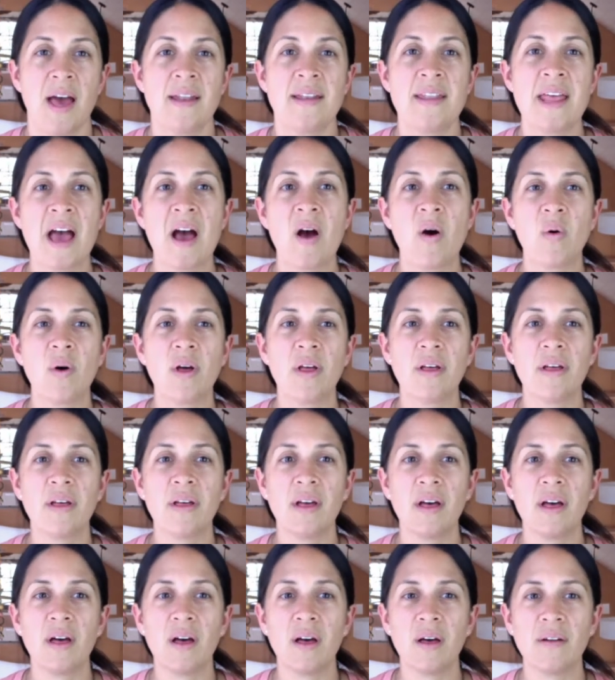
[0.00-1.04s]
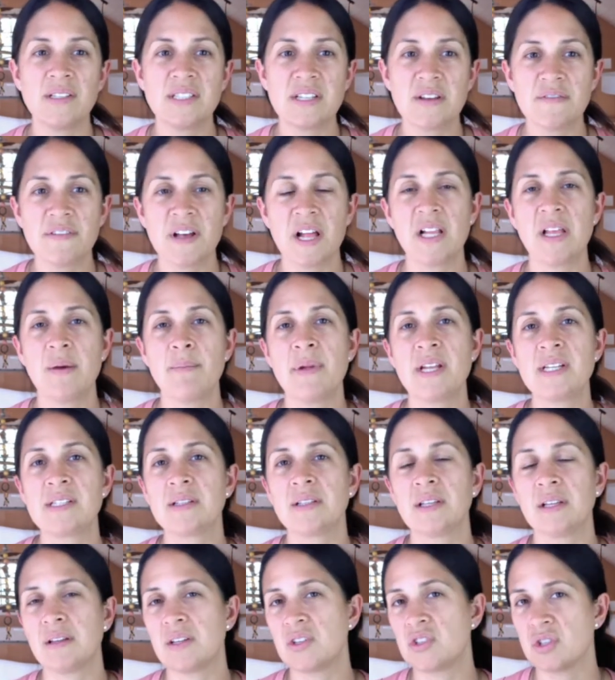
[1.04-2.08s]
Now,
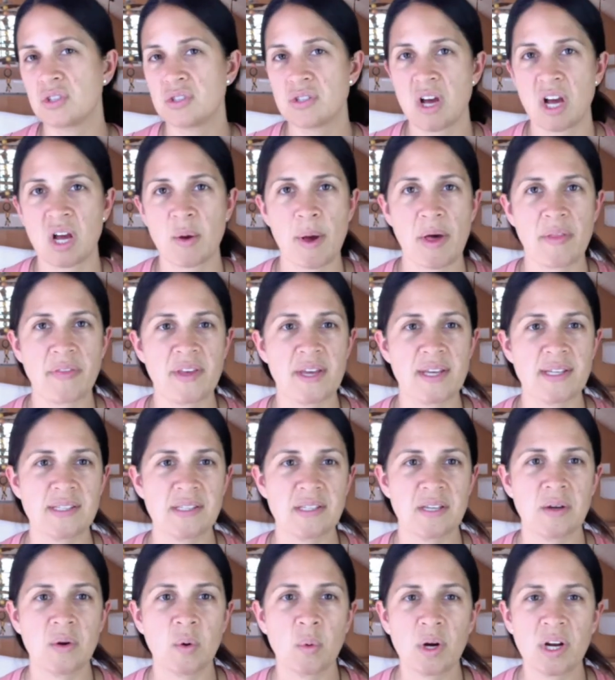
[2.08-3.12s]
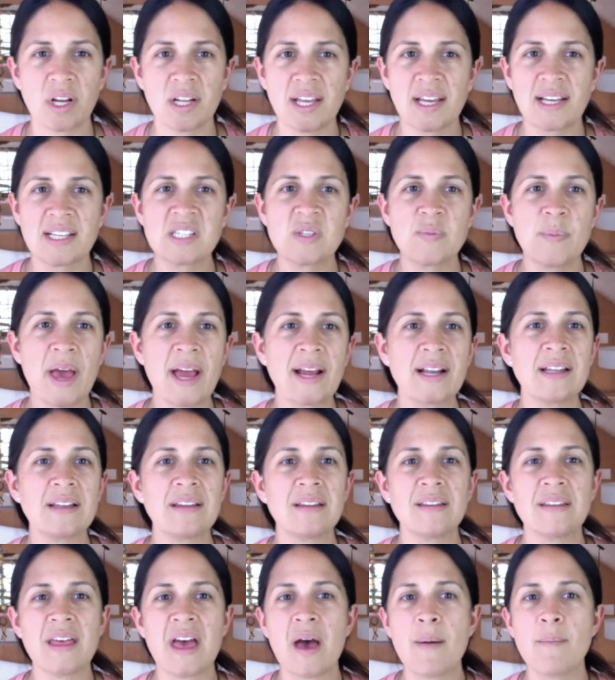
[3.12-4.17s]
developmentally, let's just talk about this. We're going to expect
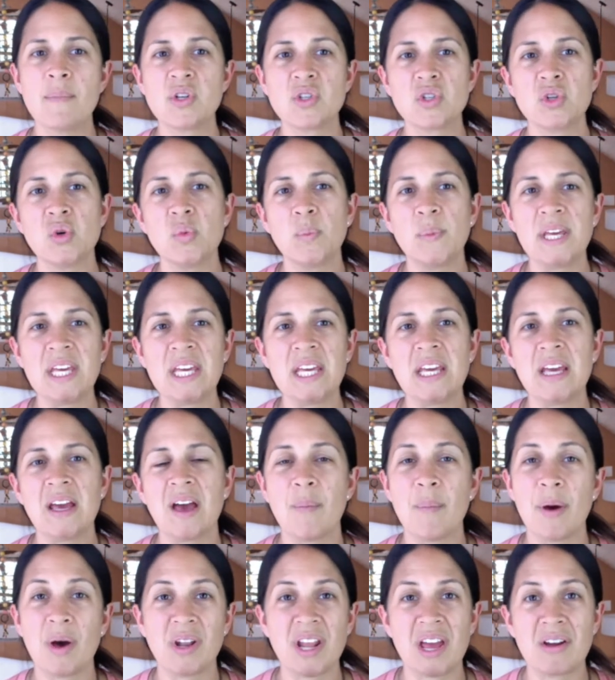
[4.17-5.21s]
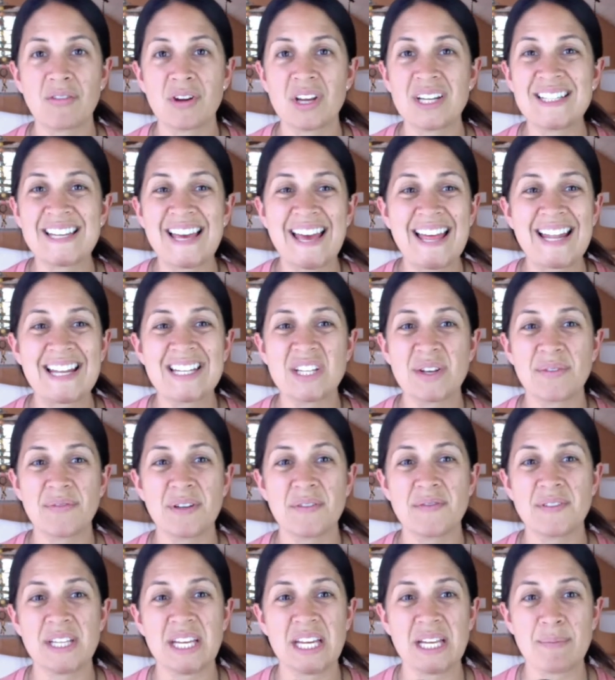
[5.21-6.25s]
them to pee about every 10 to
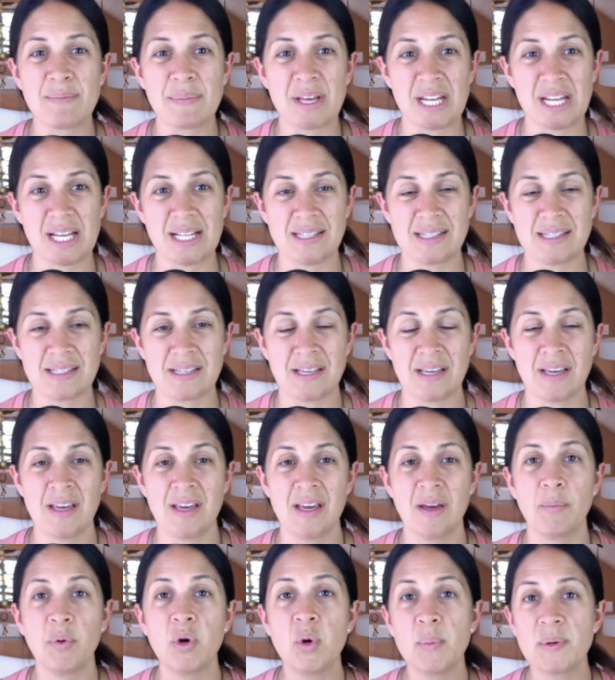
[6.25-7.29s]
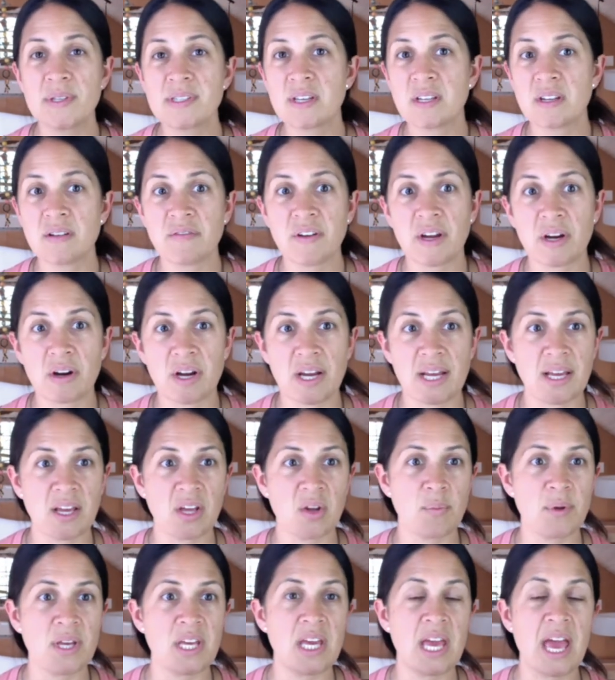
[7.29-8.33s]
15 minutes. Poop is going to vary. It
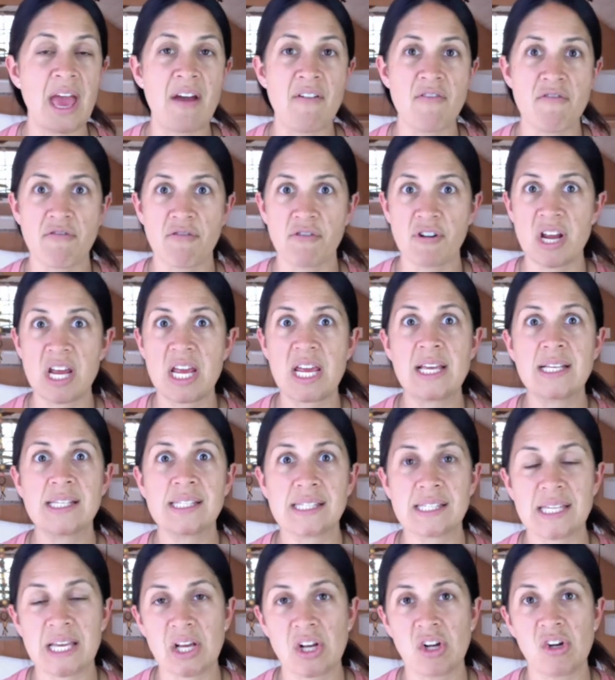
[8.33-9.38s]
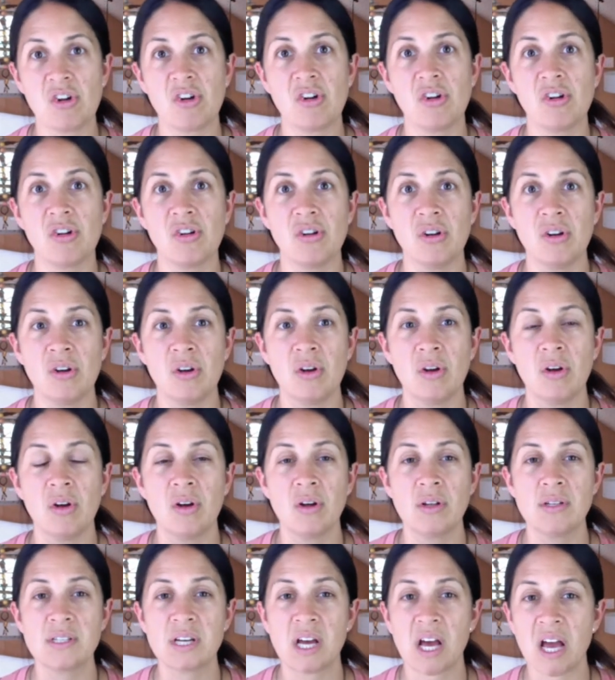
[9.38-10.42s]
could be every single
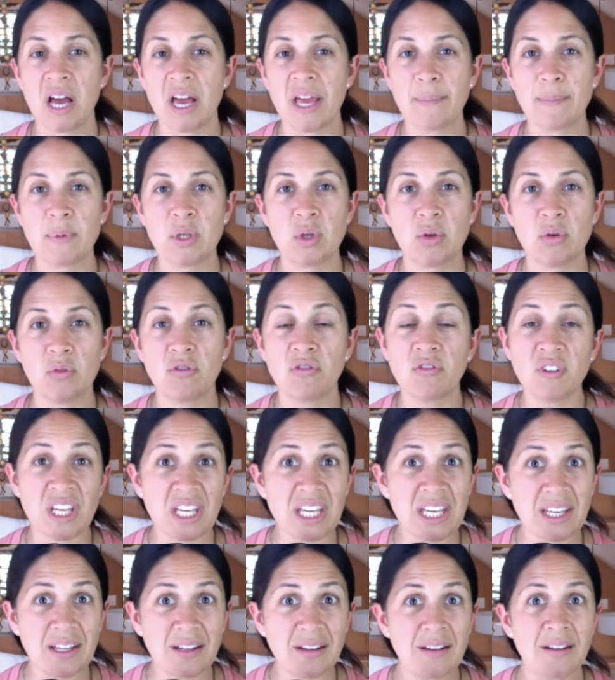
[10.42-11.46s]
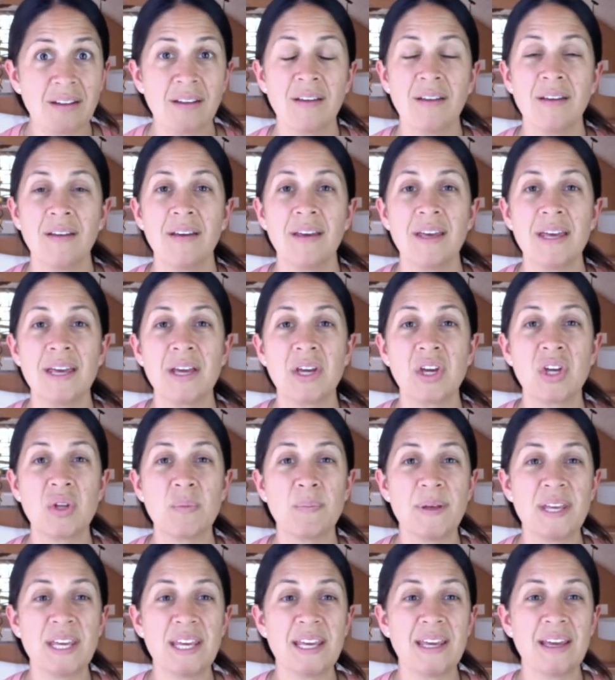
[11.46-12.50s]
time you feed, it could
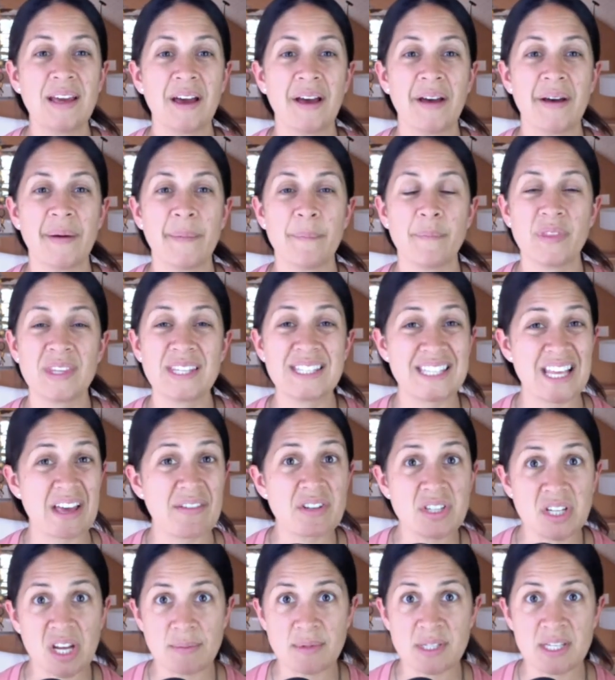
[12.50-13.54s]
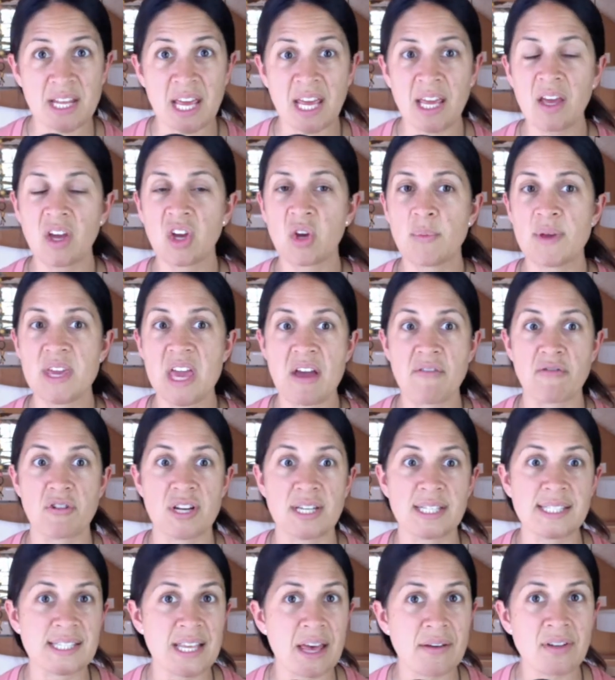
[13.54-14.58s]
be um, seven times a day, it could be
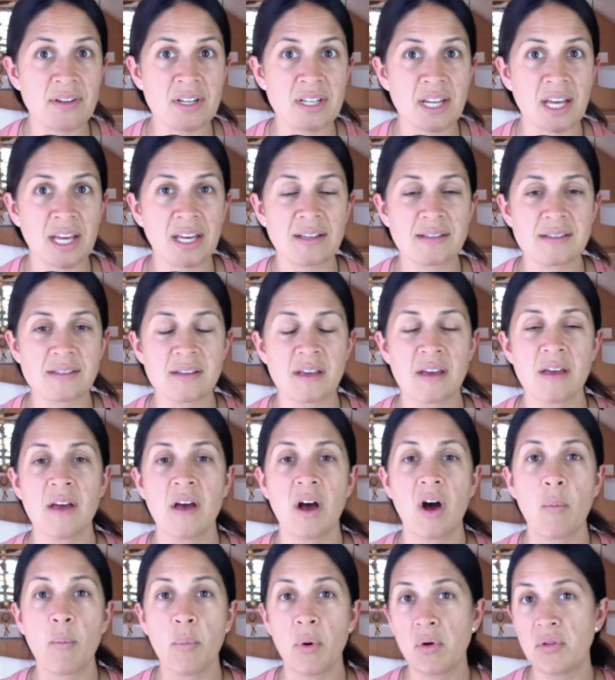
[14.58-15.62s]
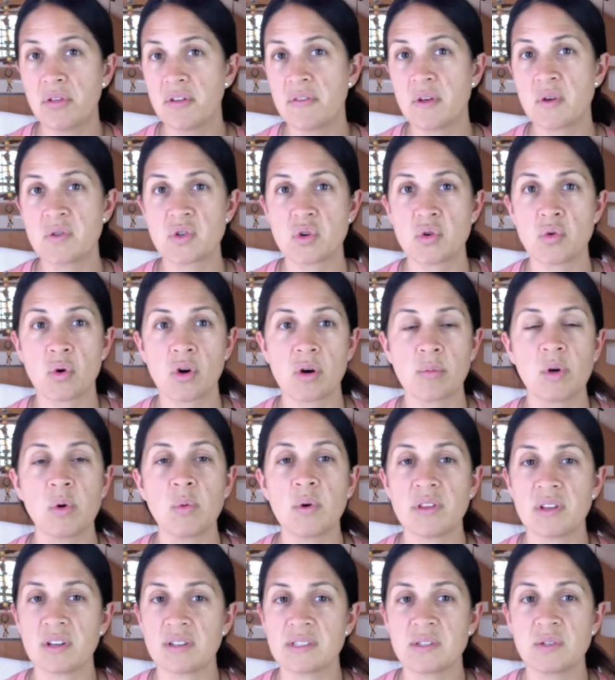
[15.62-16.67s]
every seven days. Both of those are normal
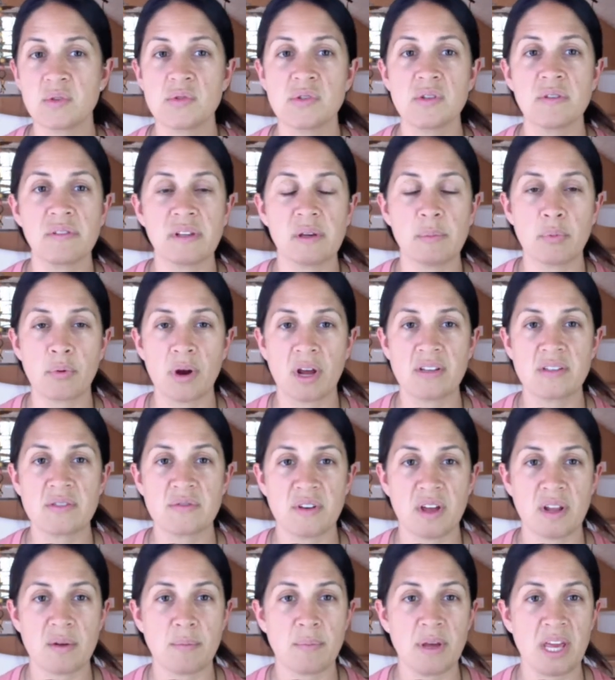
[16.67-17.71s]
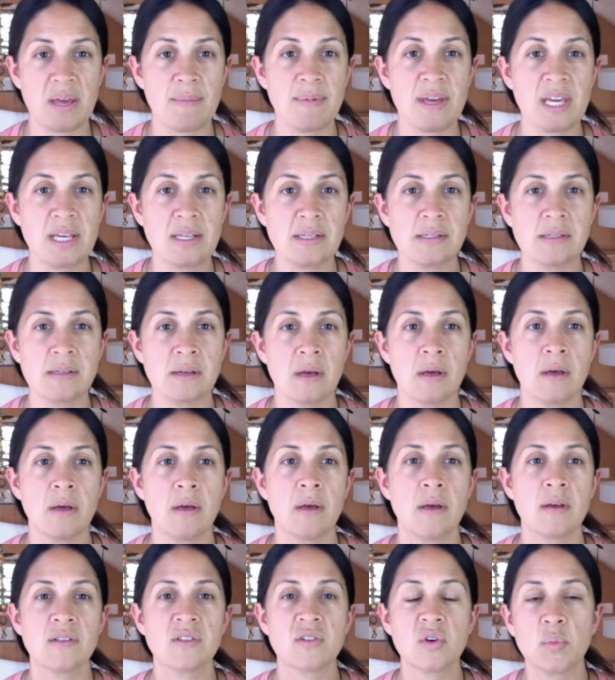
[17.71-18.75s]
with exclusively breastfed babies.
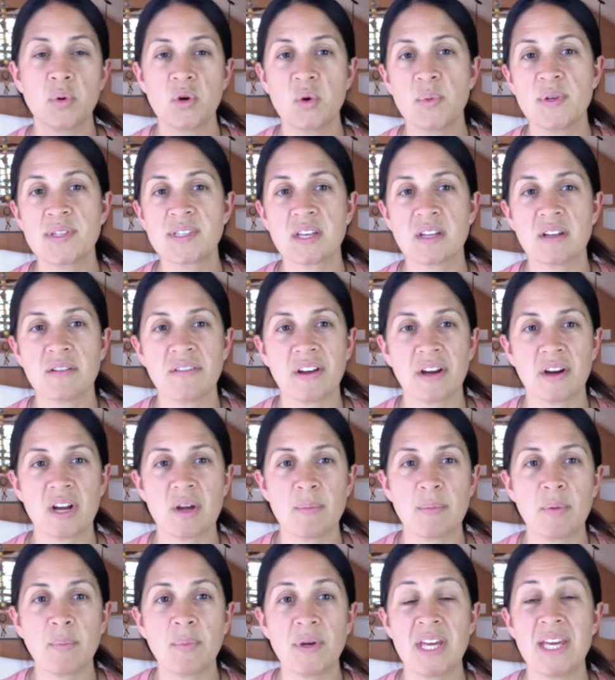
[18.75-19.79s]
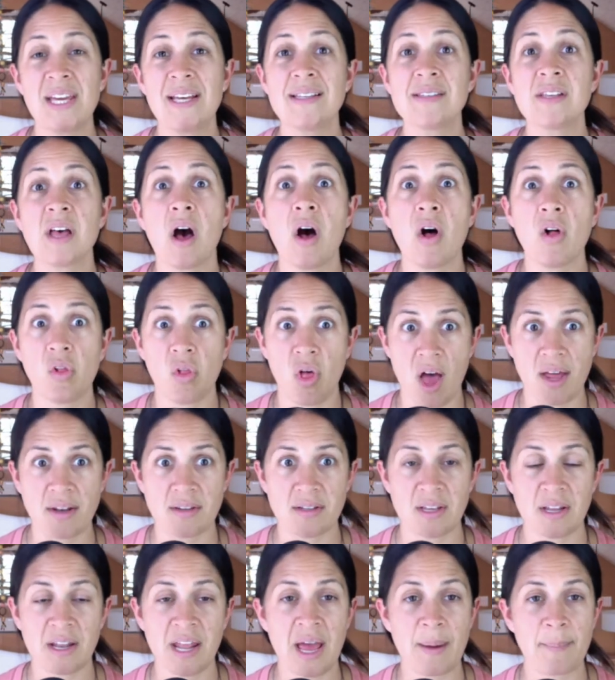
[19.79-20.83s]
So poop is going to vary, but pee is a
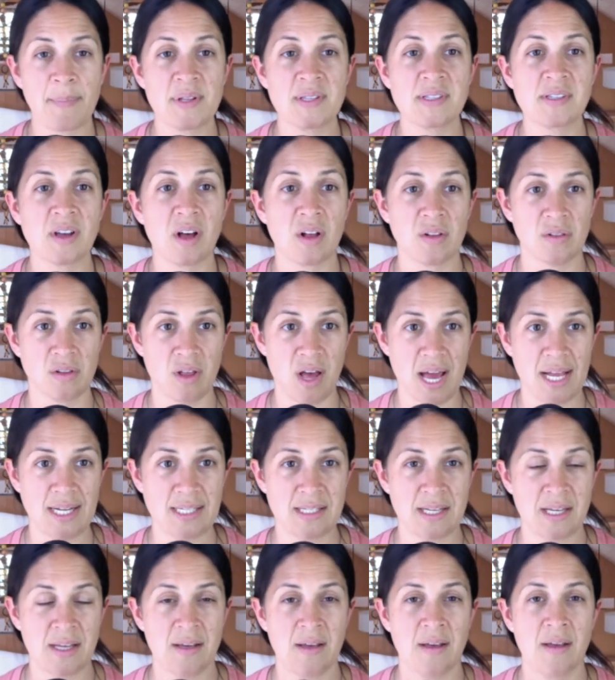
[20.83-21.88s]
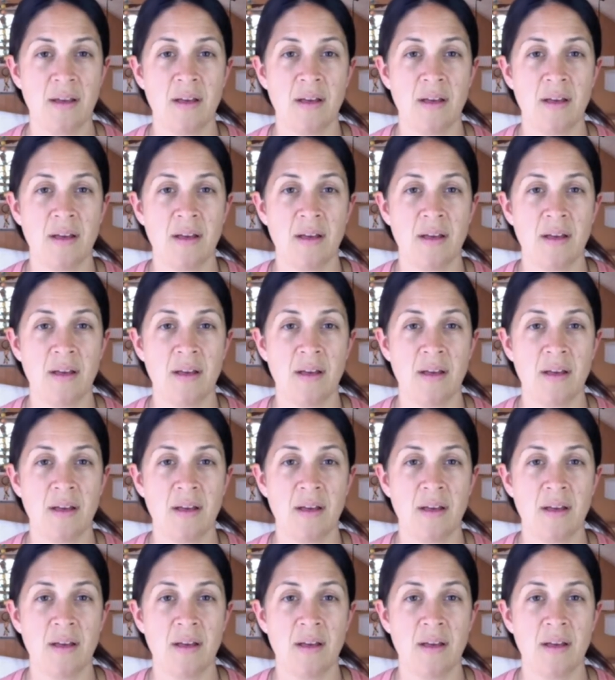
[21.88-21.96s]
lot. It happens a lot.